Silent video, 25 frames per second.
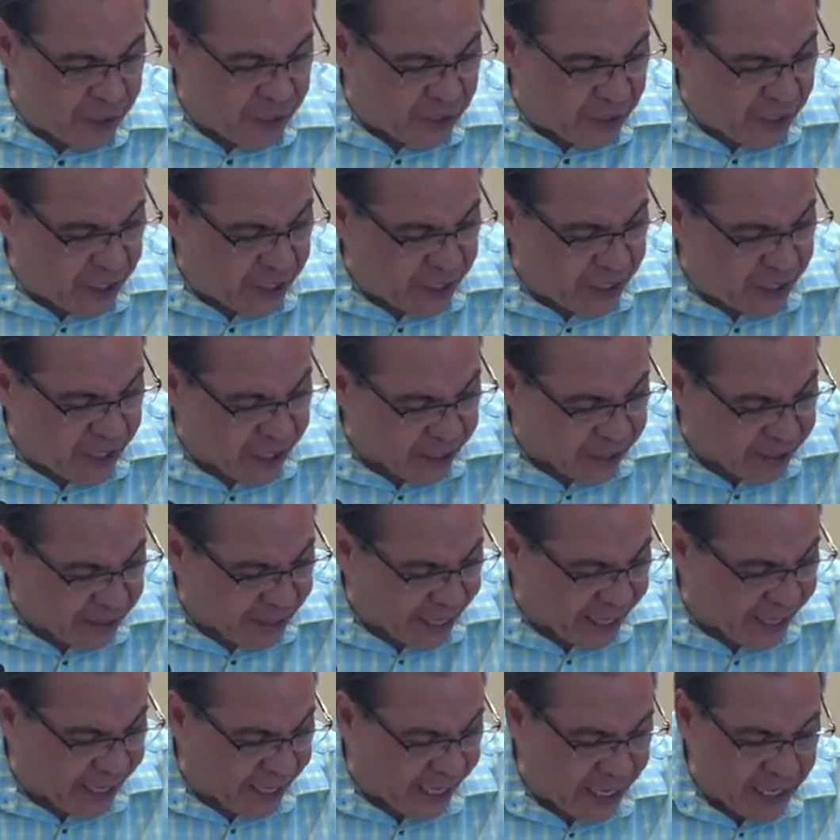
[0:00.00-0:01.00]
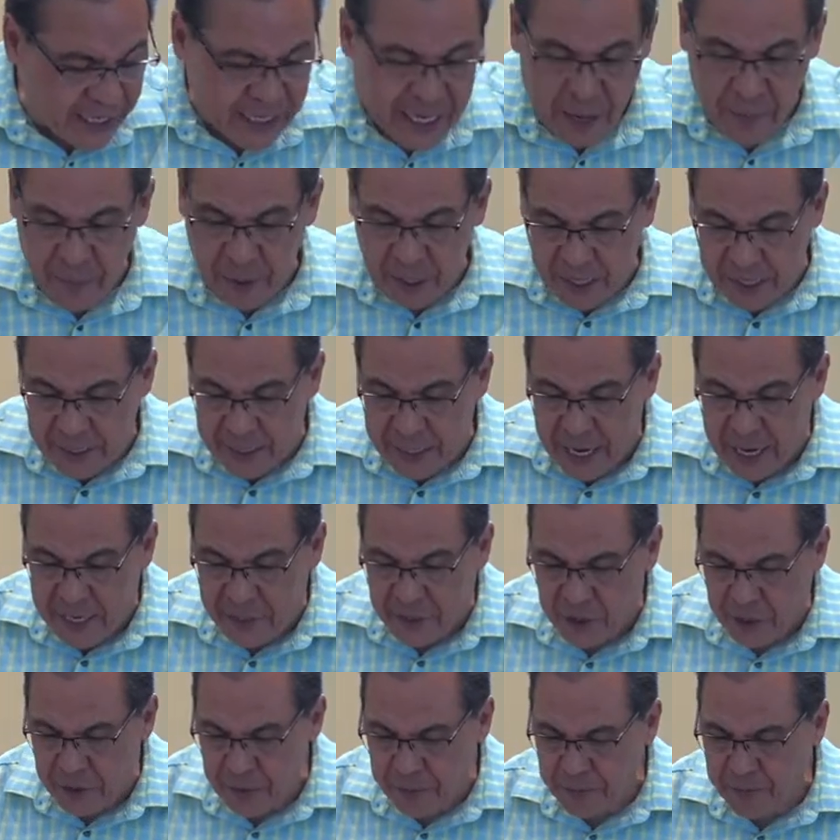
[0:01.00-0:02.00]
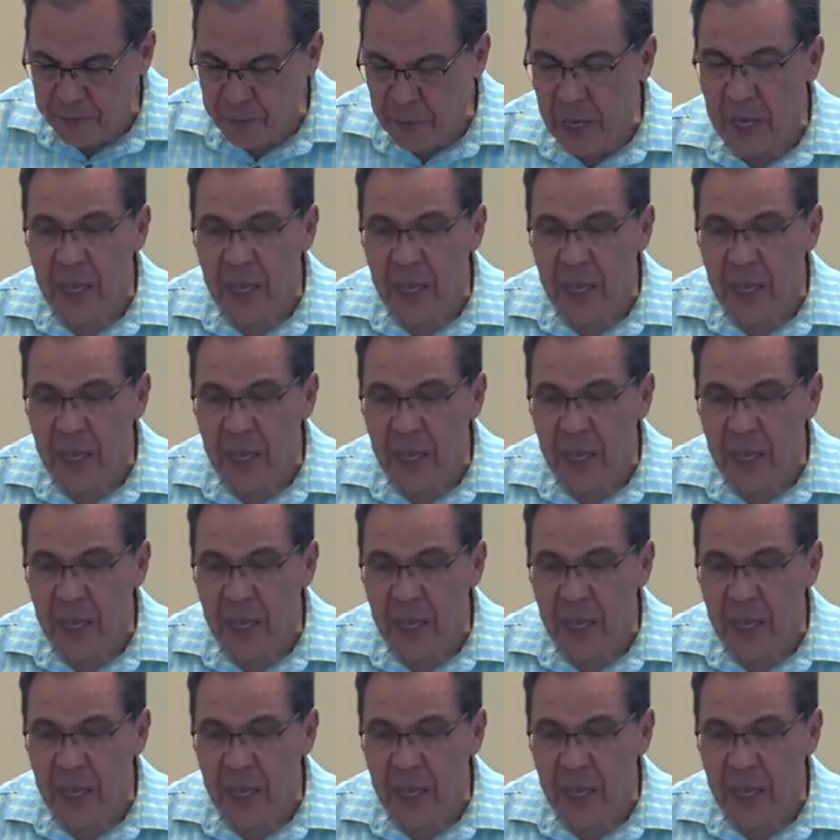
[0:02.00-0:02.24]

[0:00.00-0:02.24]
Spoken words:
we see here that King Nebuchadnezzar